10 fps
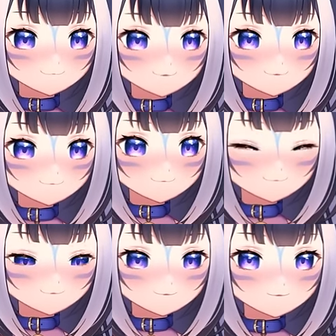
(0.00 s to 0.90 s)
It's,
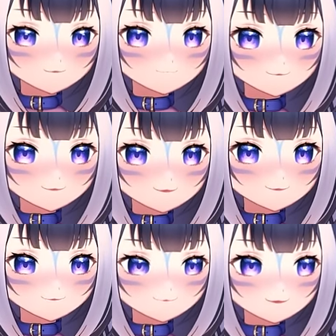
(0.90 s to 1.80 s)
it's surely
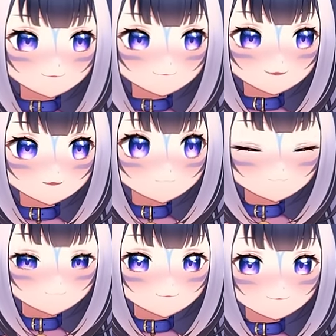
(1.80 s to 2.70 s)
cleaning the inside of the
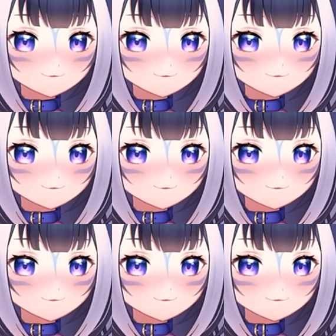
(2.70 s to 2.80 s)
fucking...